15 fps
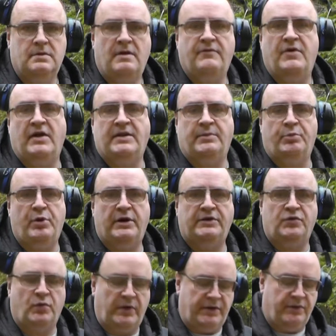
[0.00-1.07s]
I've got the Beretta
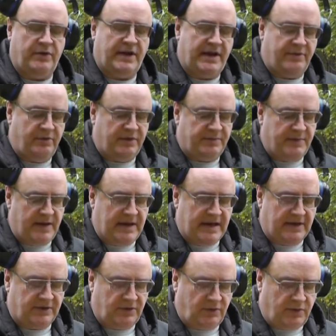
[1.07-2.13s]
21A with me
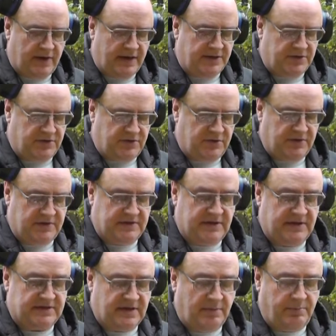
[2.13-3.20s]
out on the range. As you can
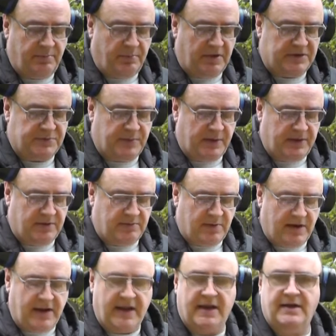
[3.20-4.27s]
see, it's not much bigger than
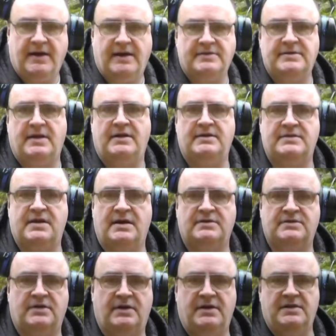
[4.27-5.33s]
my hand. As I
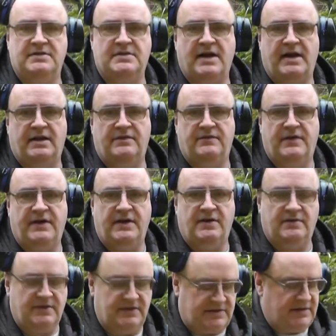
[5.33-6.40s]
discussed on the inside of the
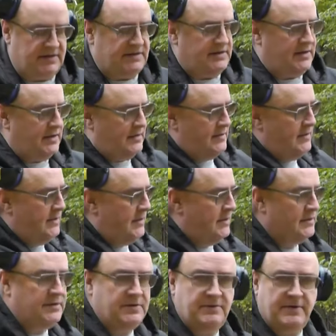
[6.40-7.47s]
video, this isn't a
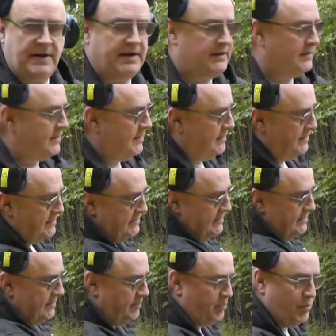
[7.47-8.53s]
two-handed thing. This
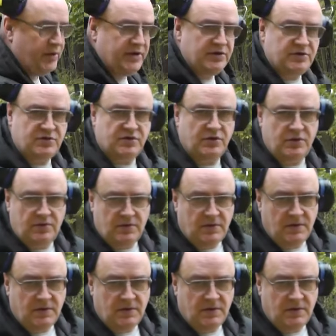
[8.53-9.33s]
is a point and shoot.